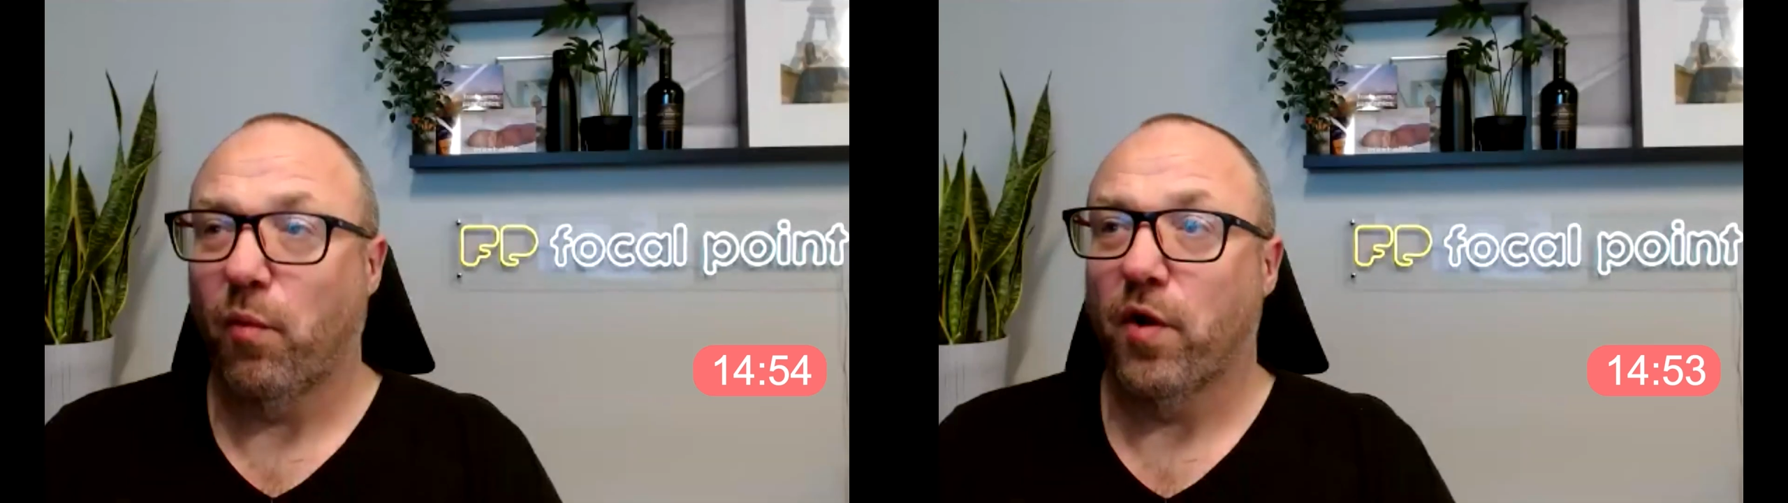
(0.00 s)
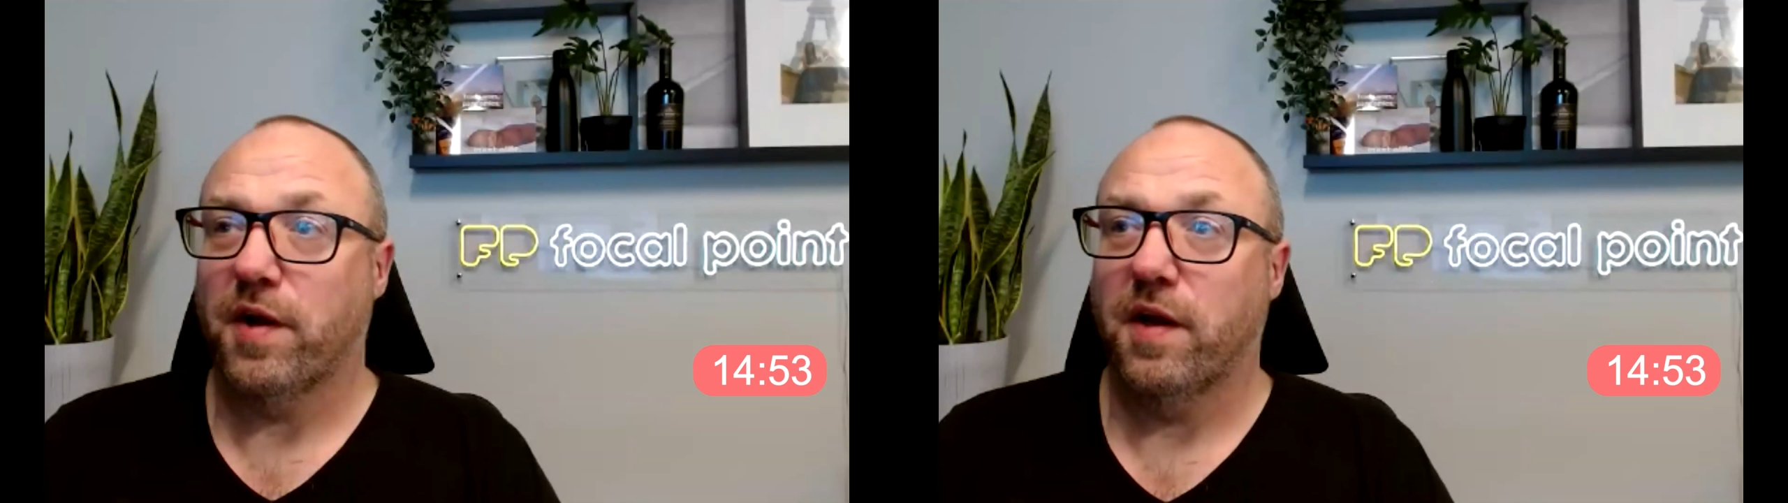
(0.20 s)

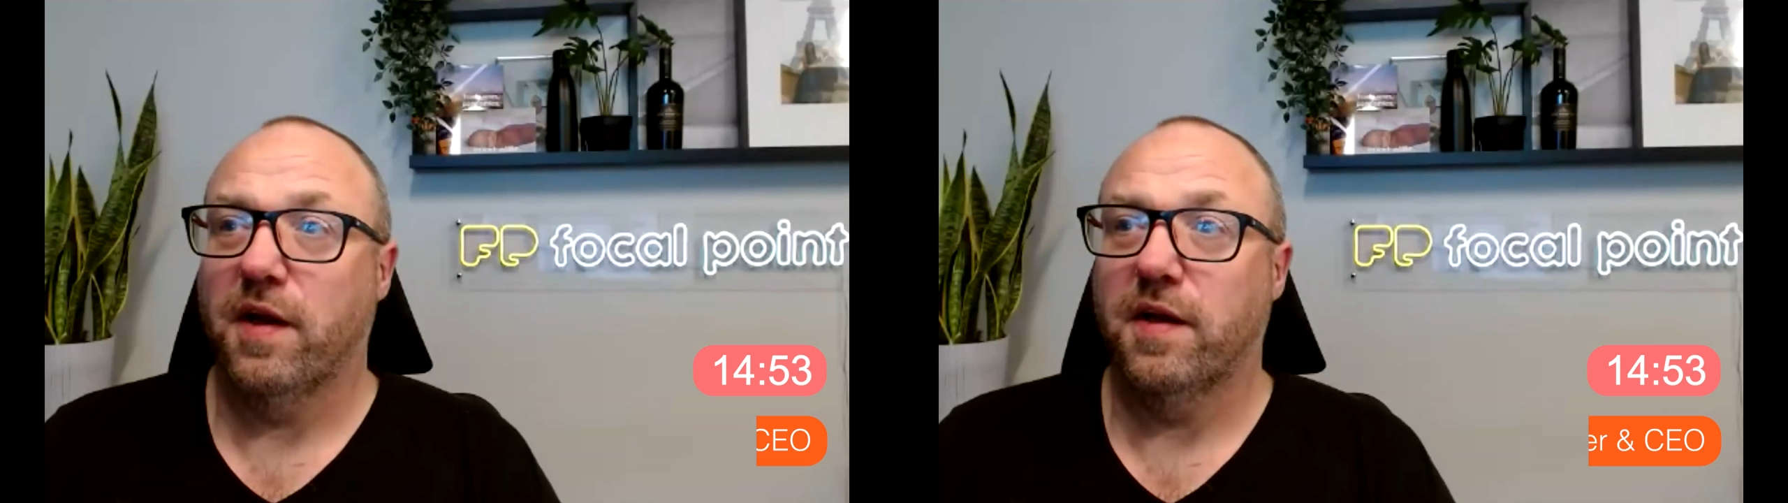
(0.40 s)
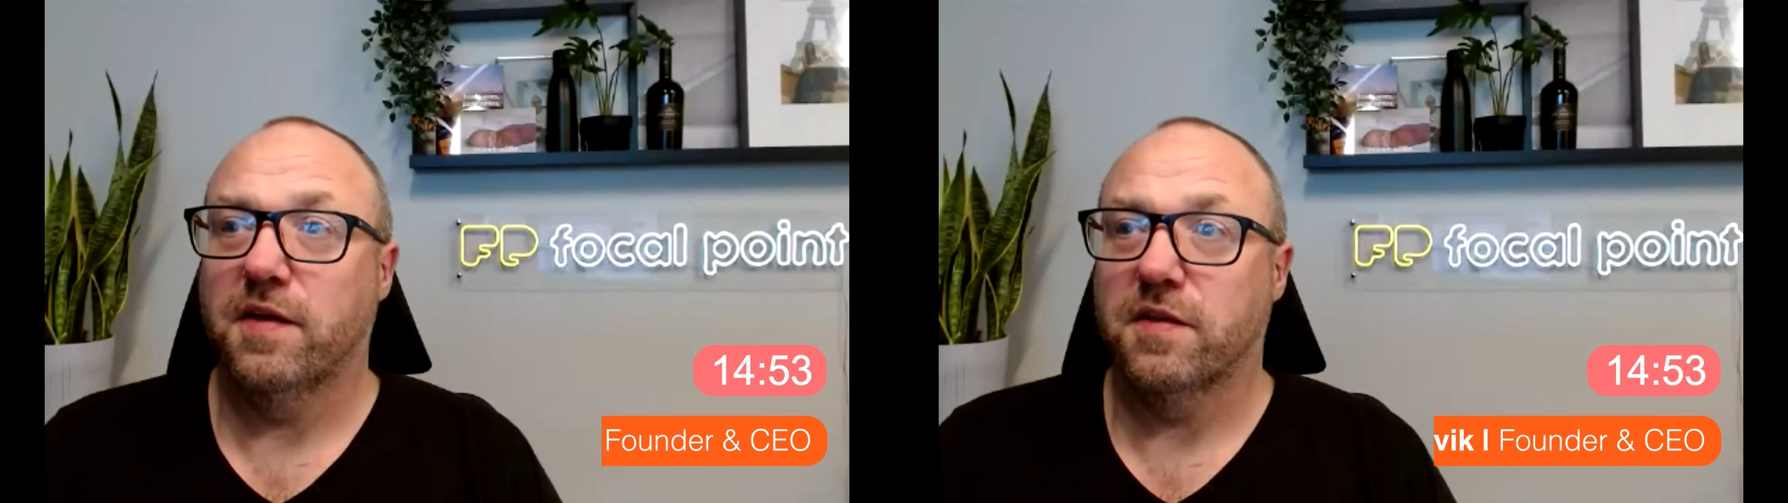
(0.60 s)
Point
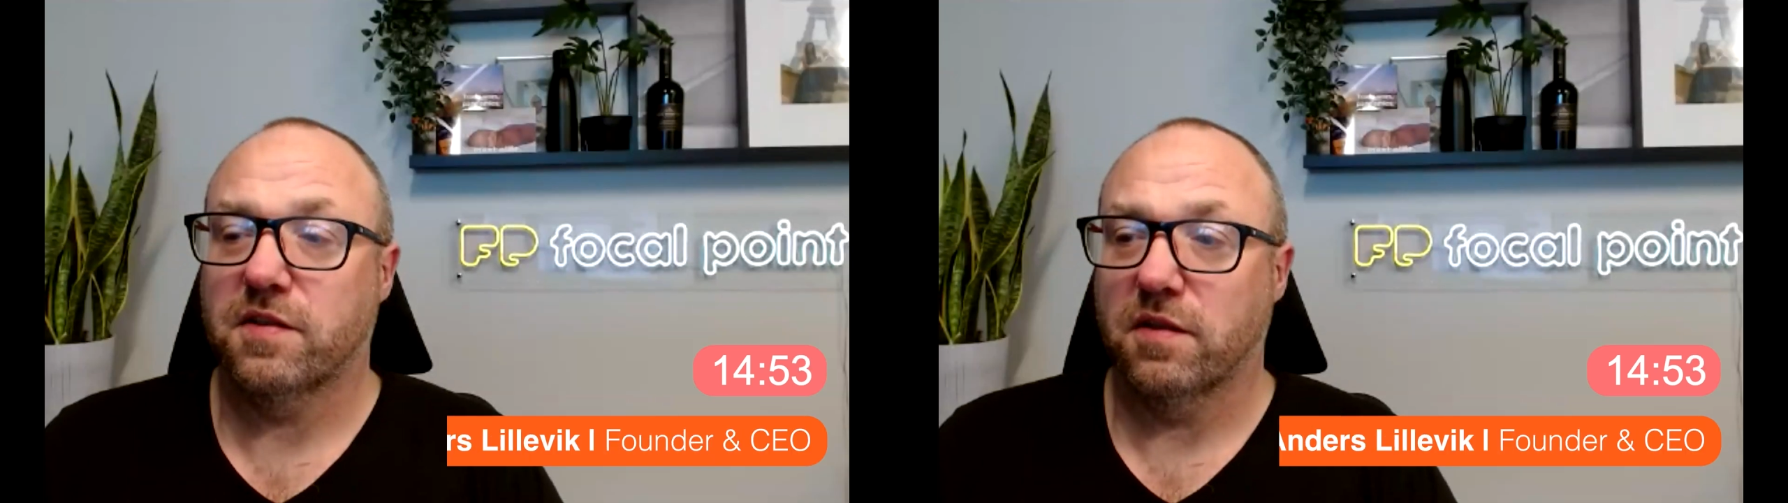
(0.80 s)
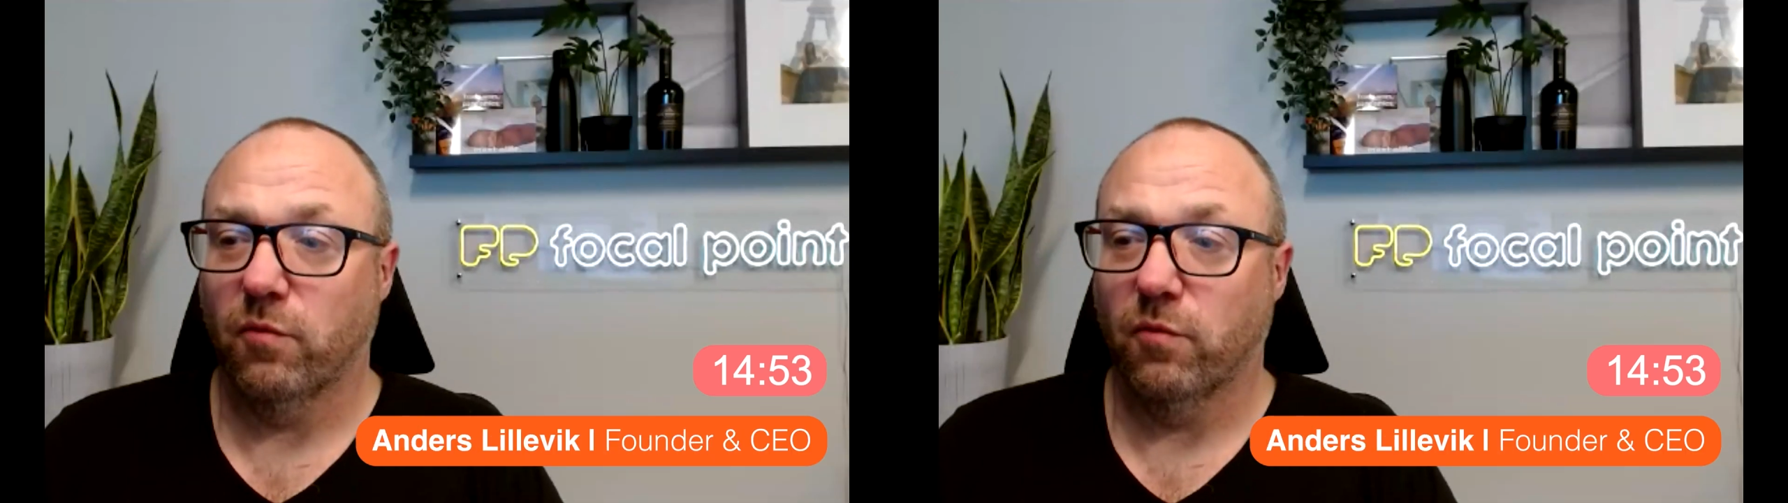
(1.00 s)
is